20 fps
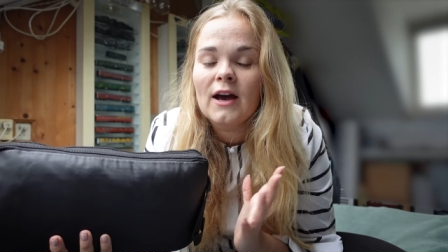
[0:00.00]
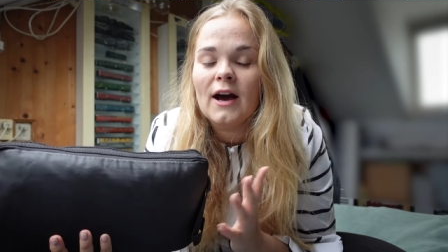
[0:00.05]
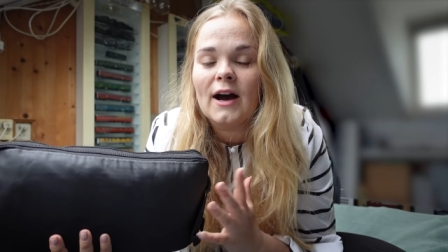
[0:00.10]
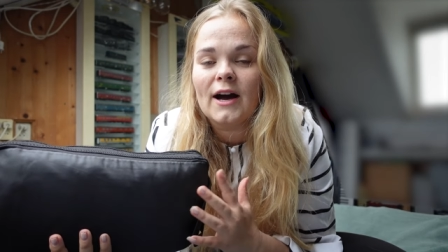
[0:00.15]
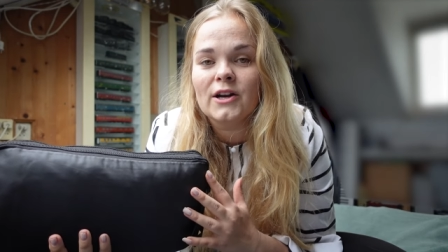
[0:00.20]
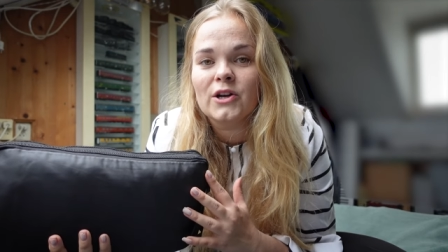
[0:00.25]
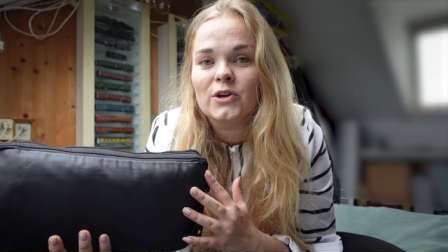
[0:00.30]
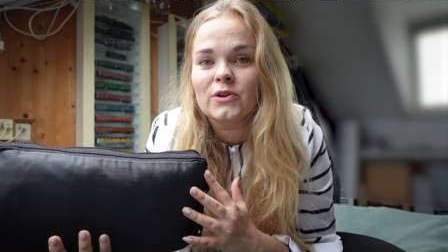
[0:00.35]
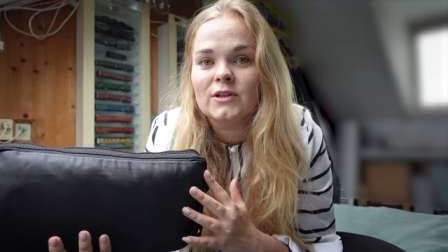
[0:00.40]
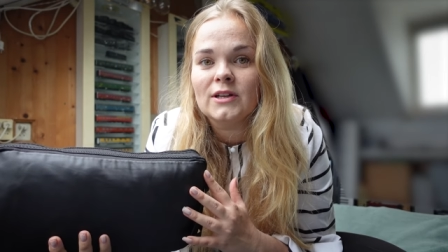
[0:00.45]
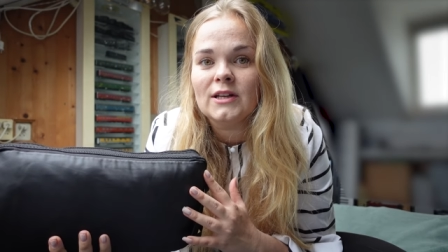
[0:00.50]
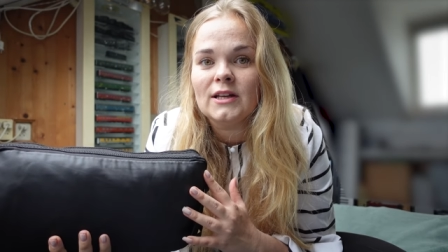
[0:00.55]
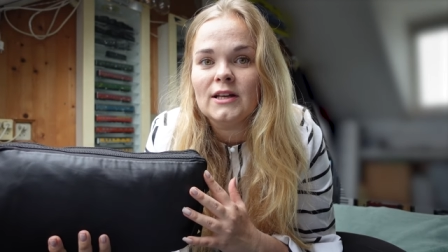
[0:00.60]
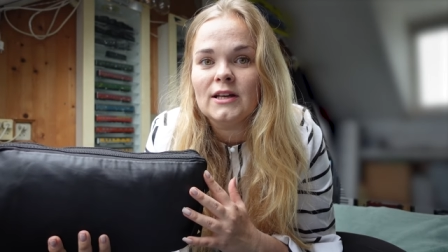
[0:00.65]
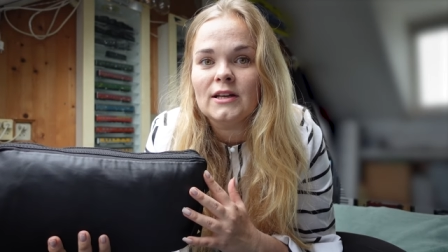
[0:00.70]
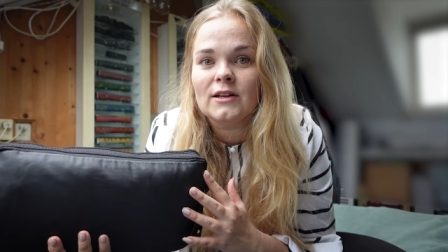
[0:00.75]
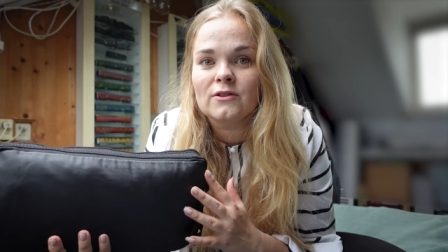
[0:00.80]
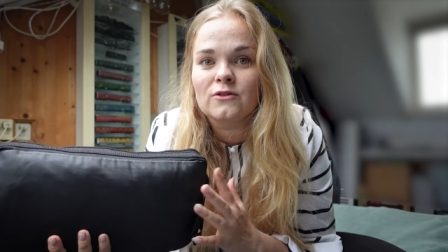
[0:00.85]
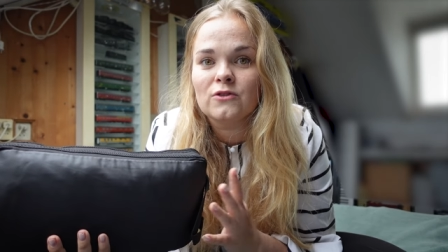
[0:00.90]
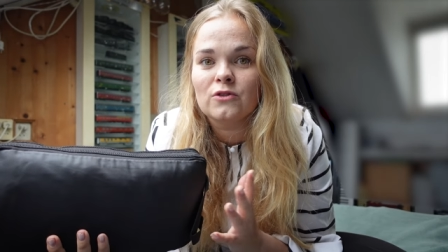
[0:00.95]
I don't
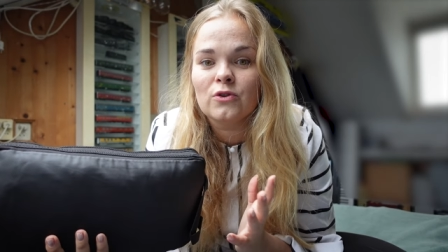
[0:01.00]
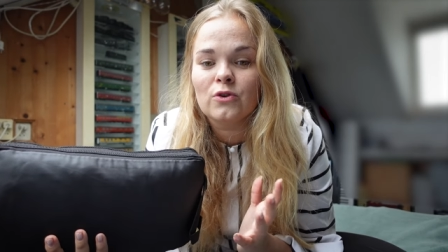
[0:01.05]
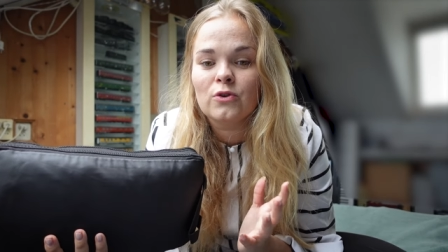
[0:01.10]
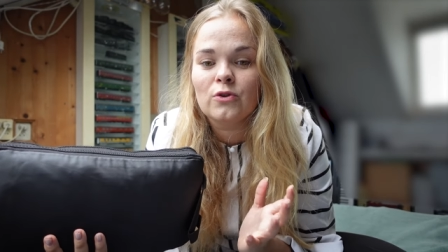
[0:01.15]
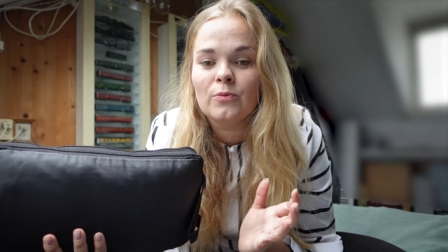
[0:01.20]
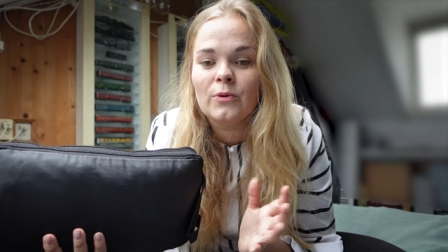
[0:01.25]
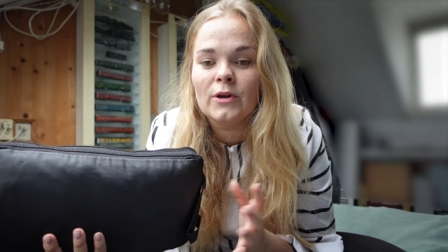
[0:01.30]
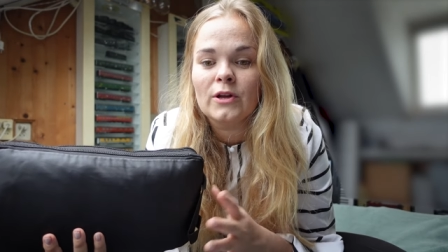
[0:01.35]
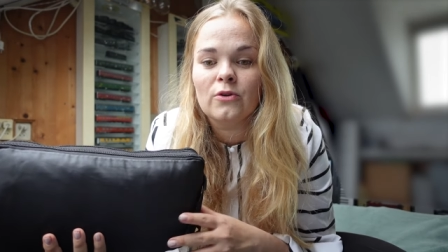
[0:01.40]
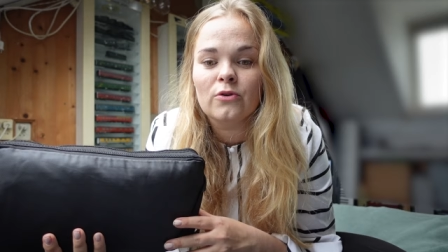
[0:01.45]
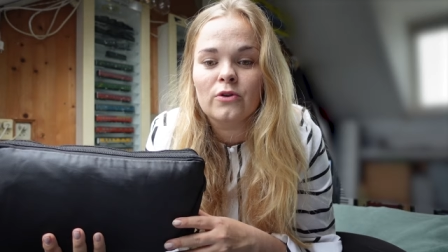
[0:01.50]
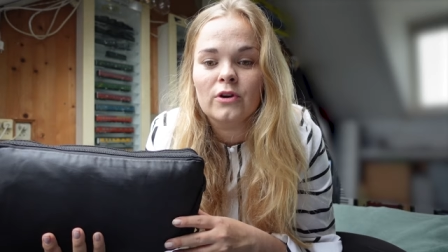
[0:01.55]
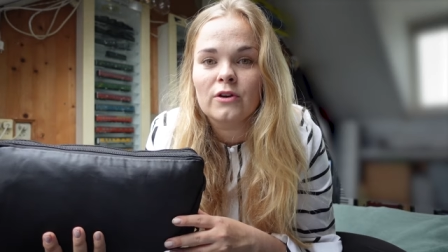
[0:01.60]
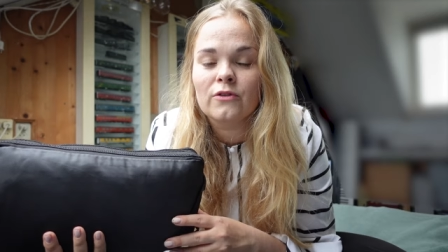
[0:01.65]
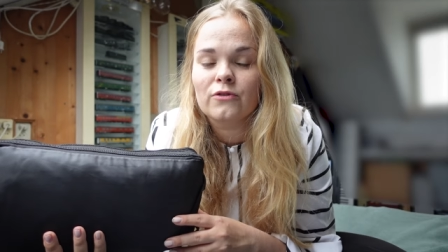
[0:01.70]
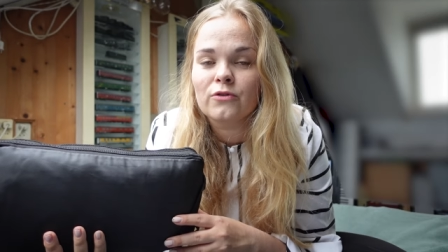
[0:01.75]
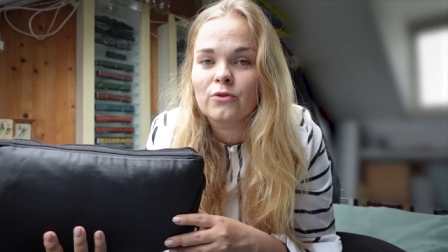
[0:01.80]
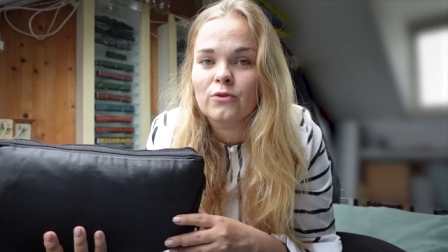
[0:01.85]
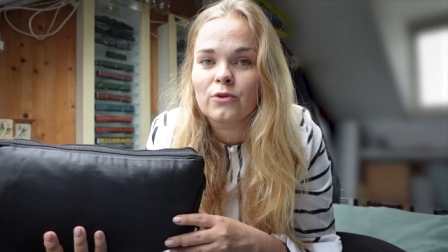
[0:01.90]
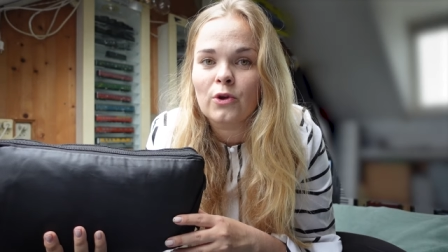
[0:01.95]
need to be looking
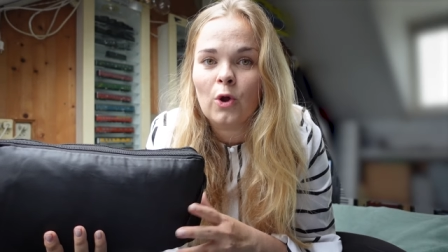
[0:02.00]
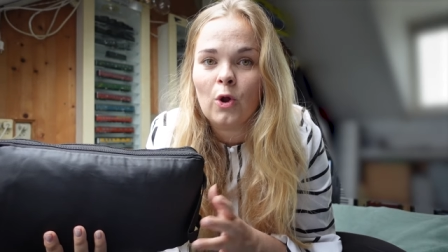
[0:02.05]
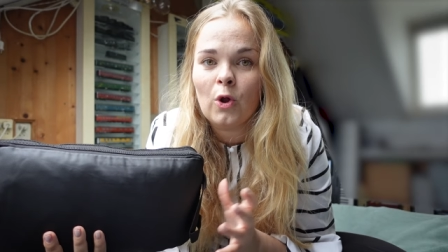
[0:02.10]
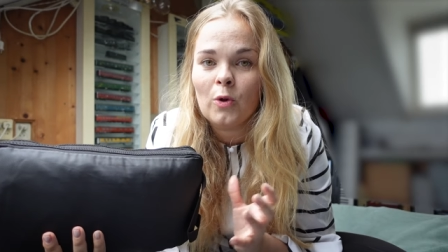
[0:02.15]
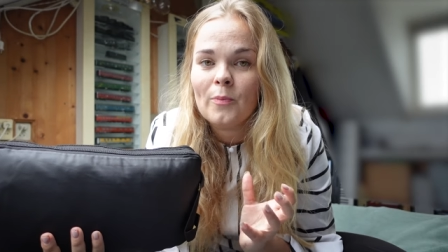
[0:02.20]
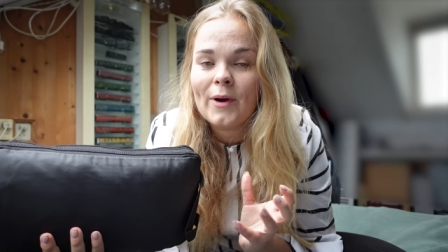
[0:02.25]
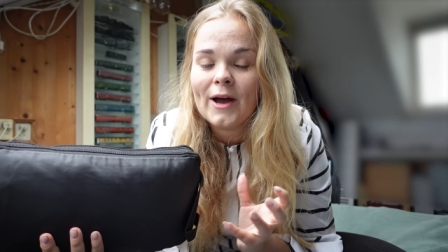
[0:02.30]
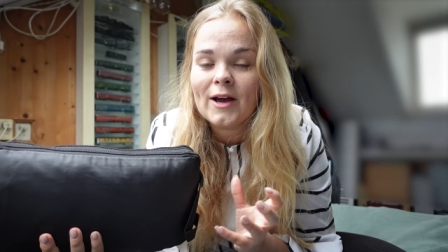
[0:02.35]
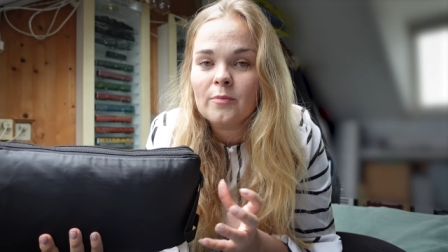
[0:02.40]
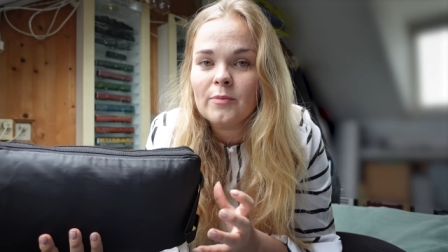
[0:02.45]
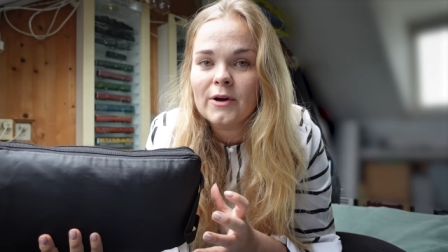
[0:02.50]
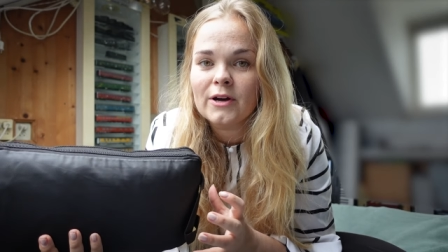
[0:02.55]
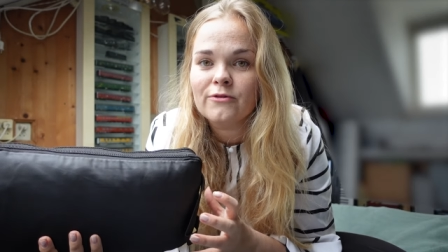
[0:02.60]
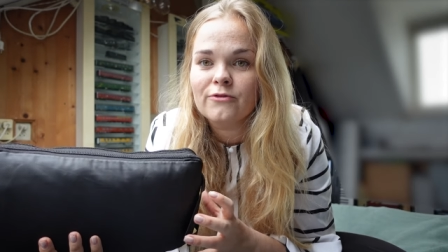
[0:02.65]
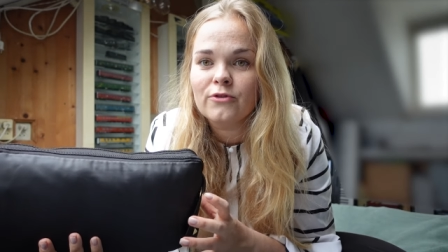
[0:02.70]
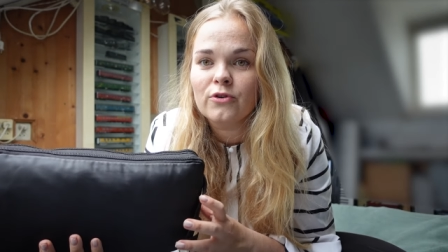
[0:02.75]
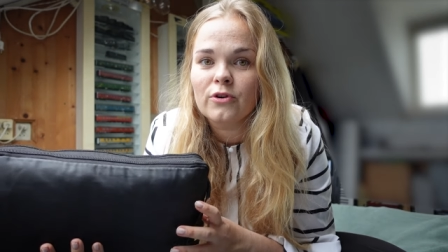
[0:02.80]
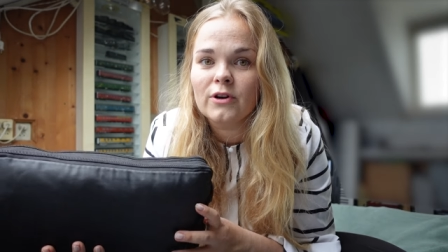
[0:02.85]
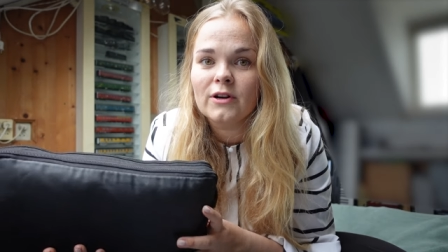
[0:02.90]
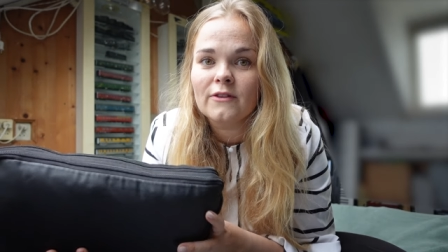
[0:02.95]
through the whole backpack
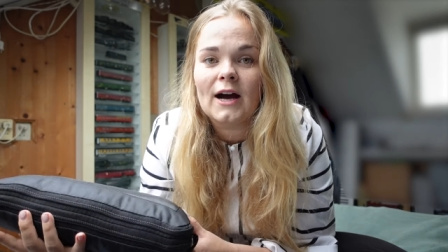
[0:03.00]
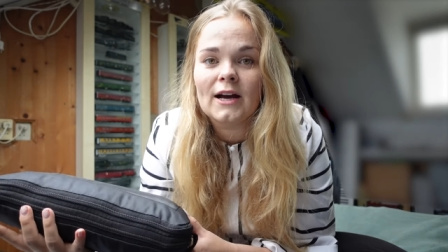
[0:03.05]
for it.